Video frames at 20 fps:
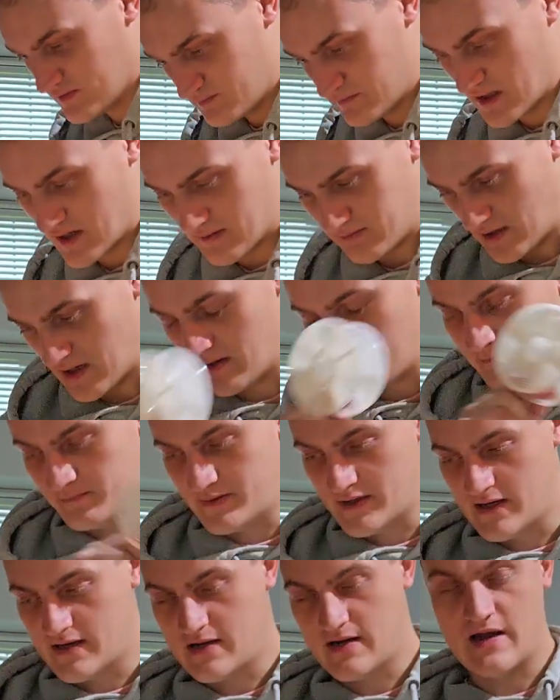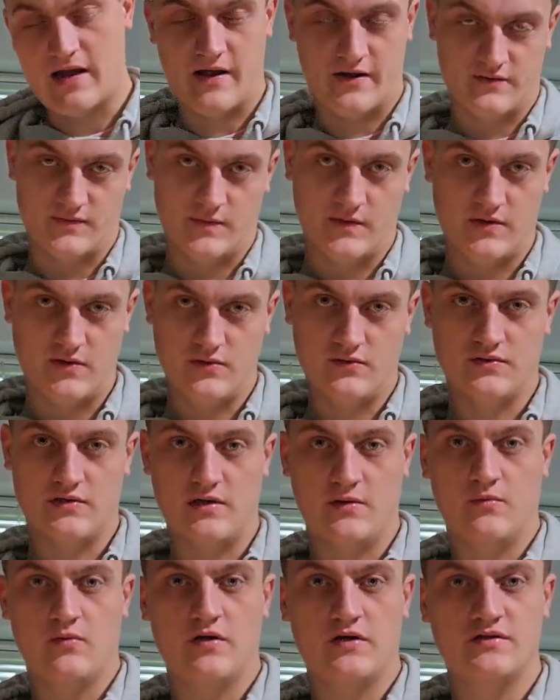blah blah blah, as we usually
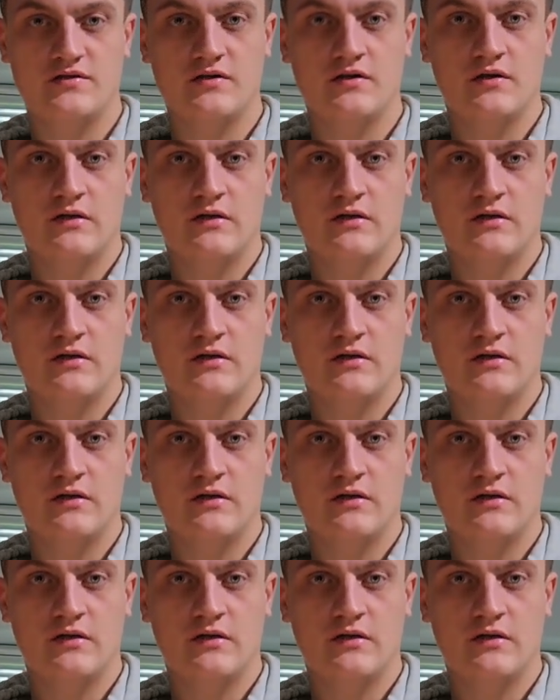would.